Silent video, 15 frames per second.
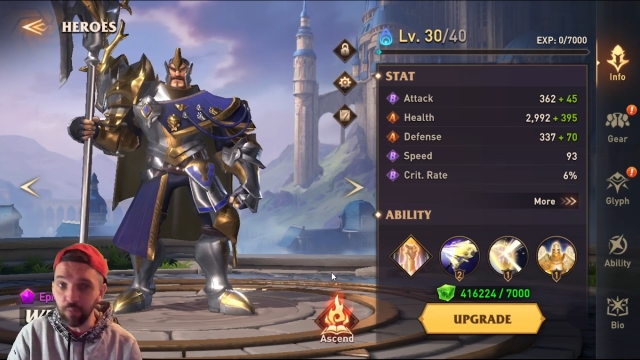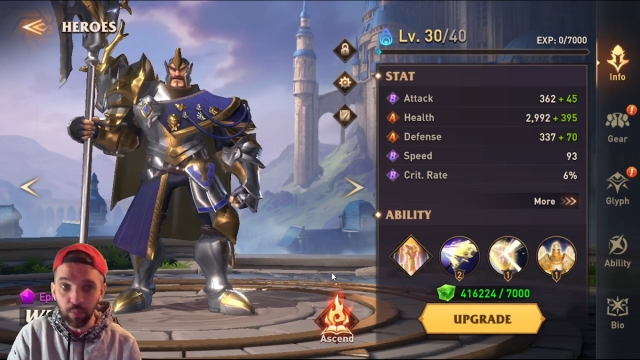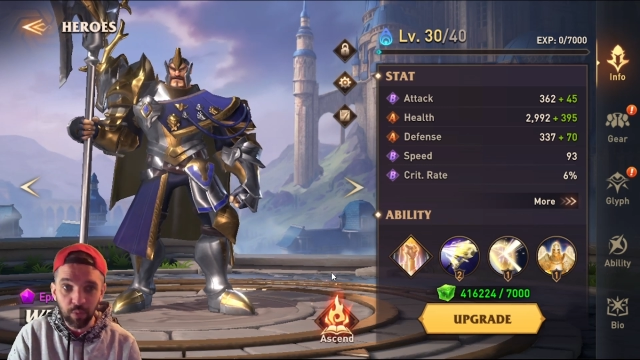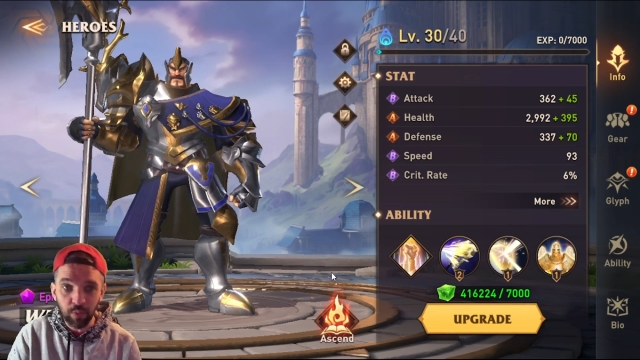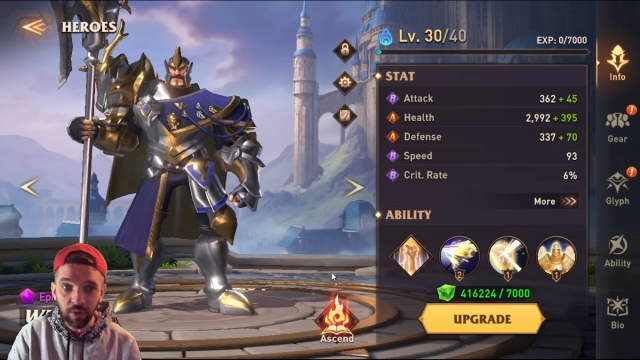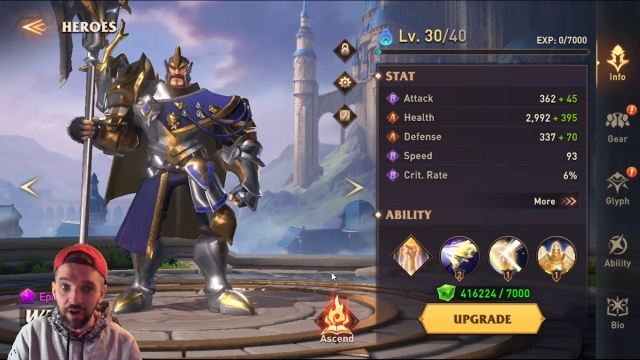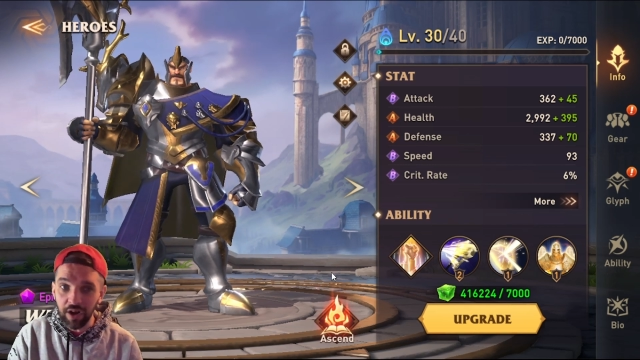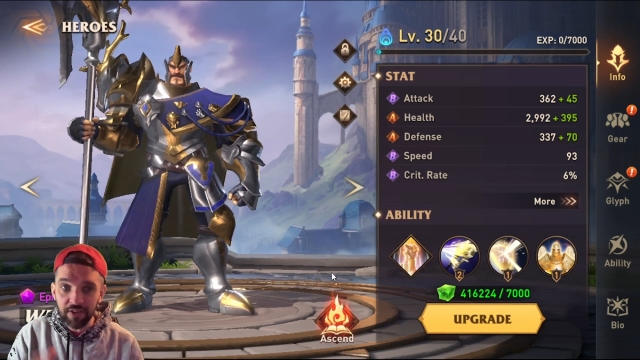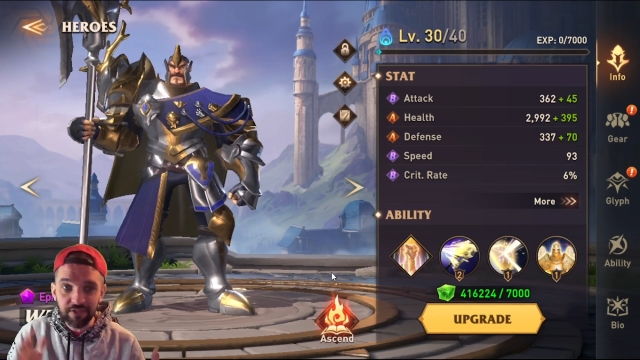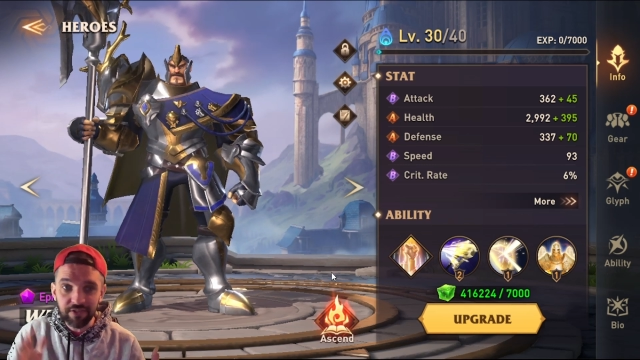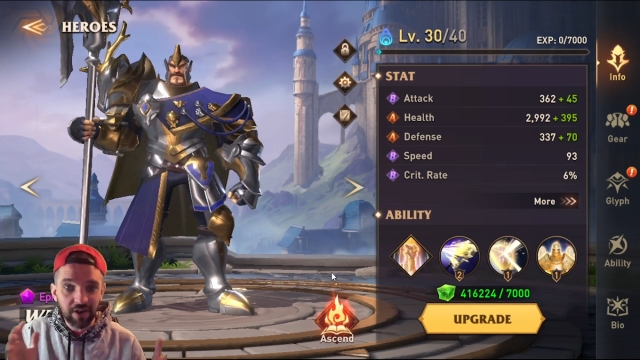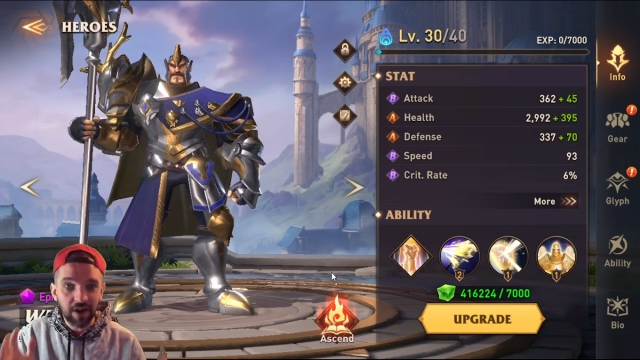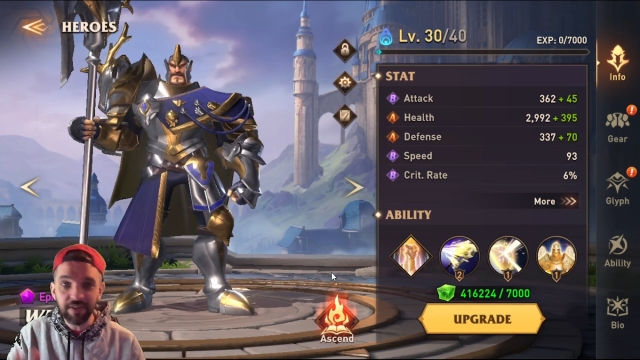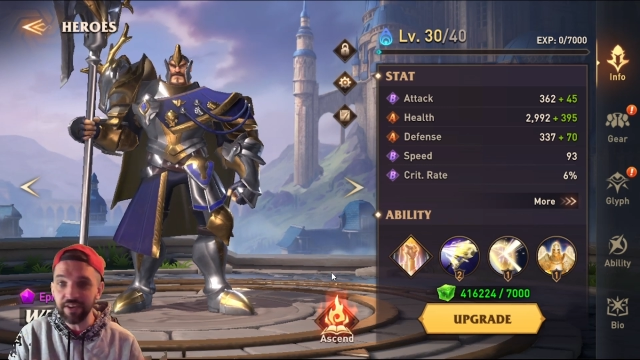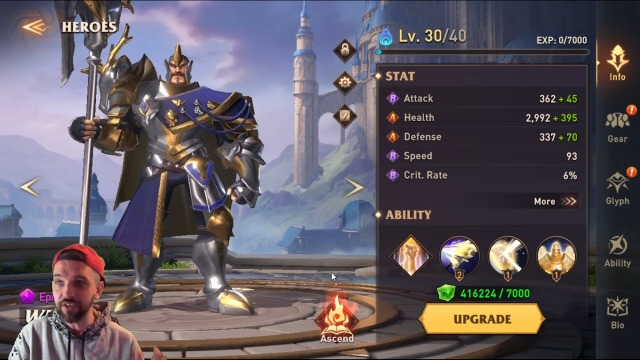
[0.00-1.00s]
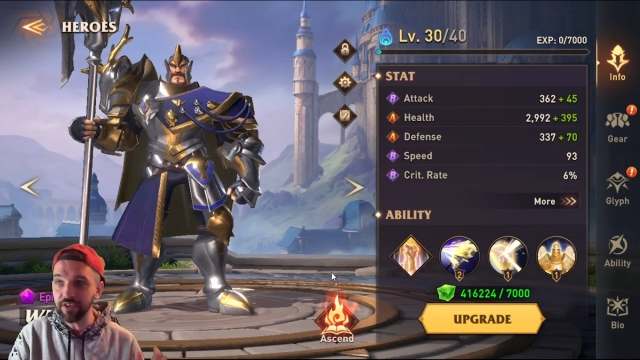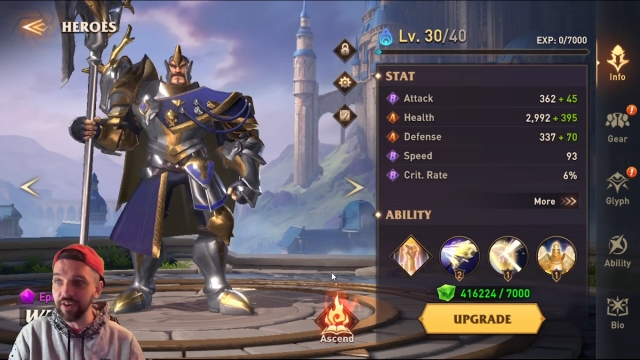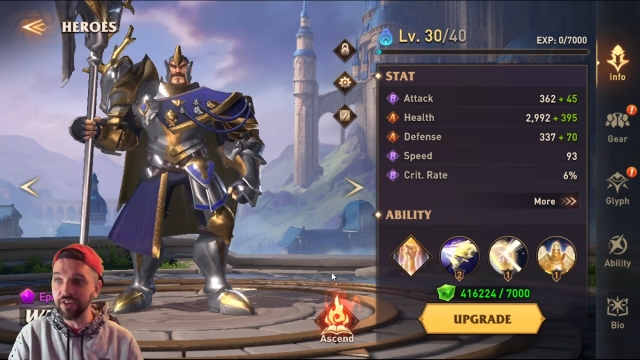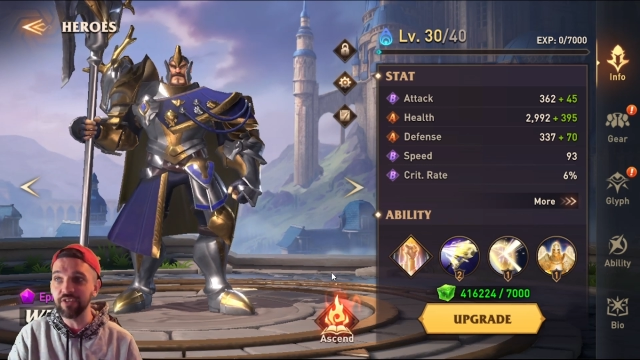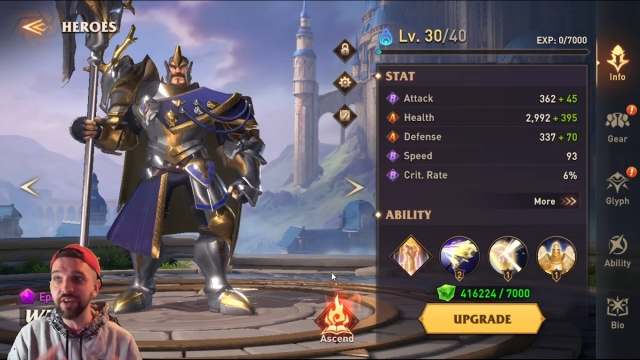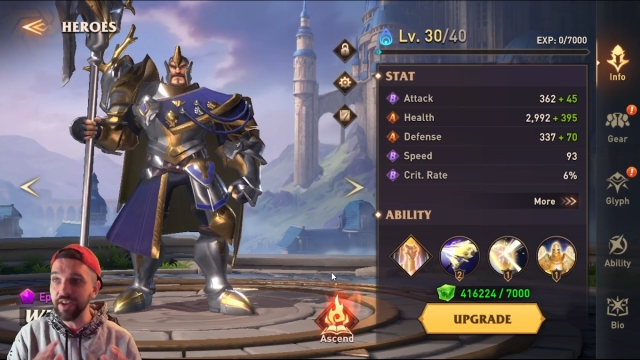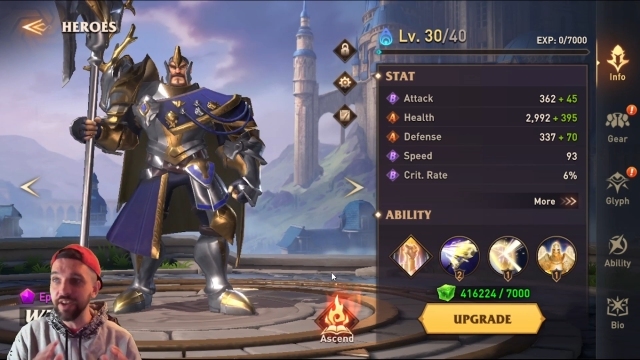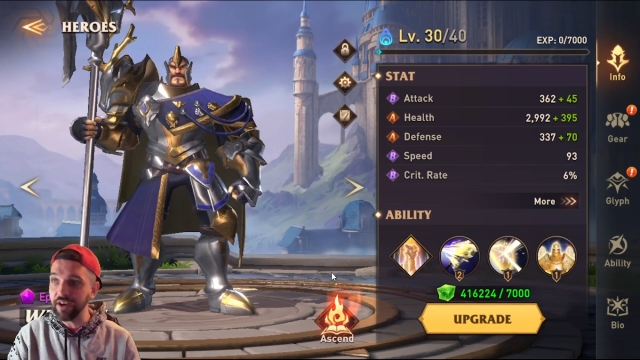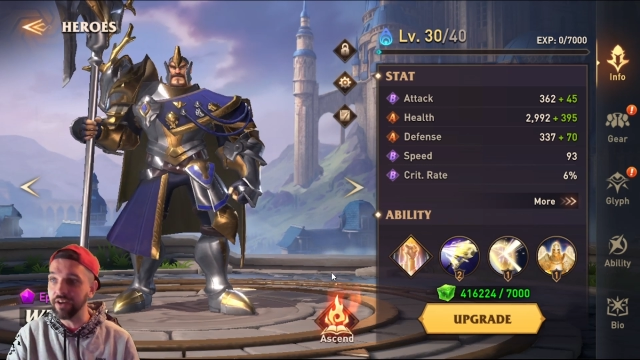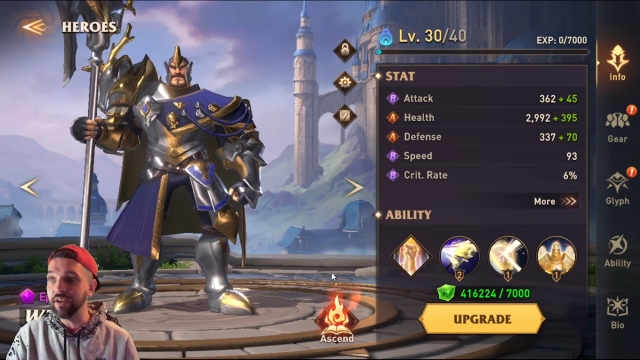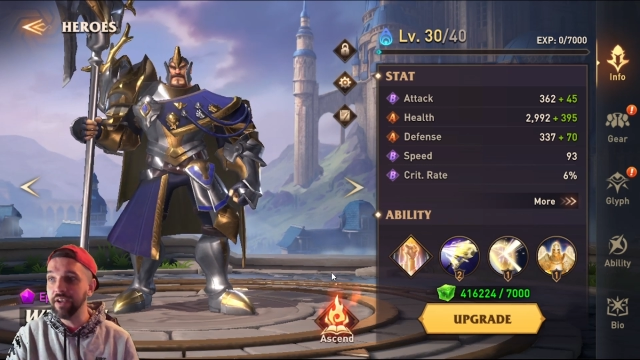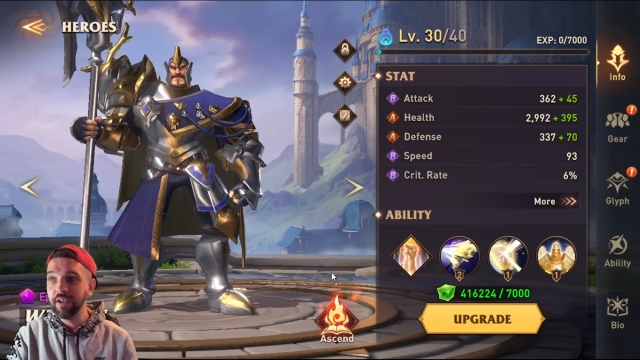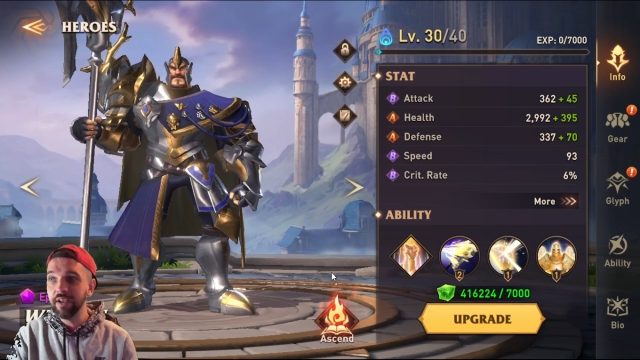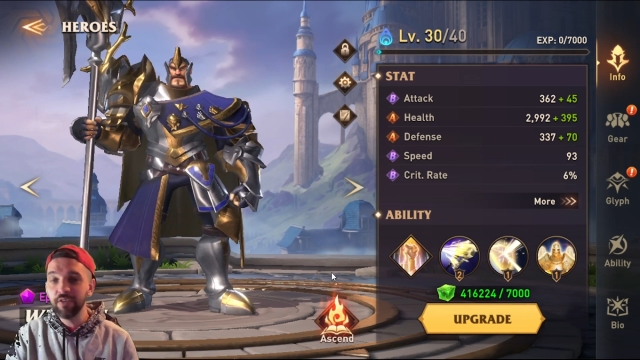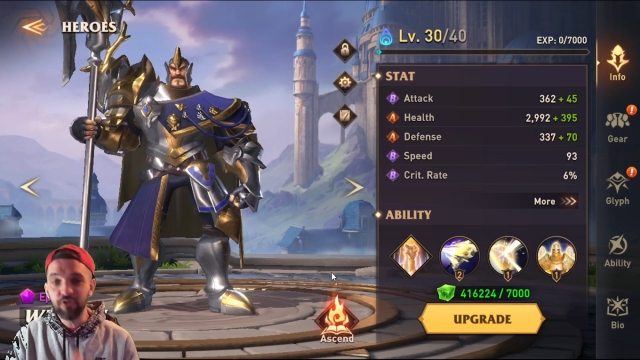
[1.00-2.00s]
us content creators are here.
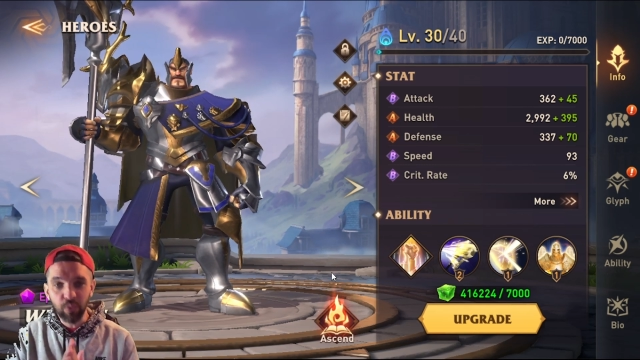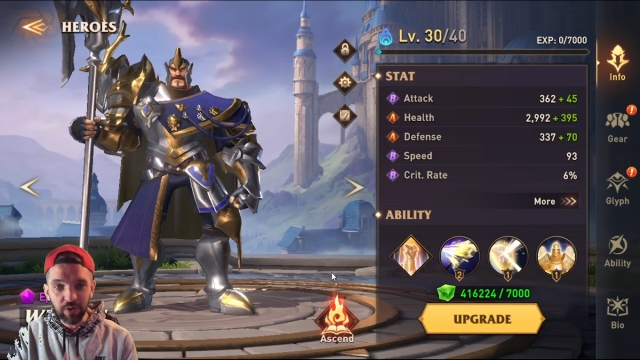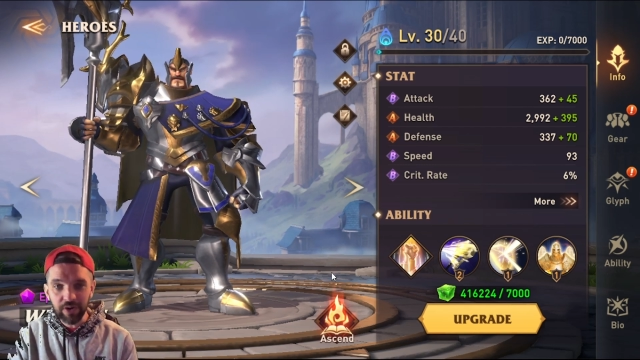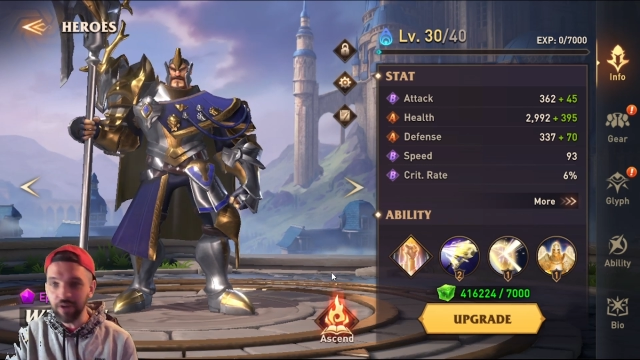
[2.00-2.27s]
Join our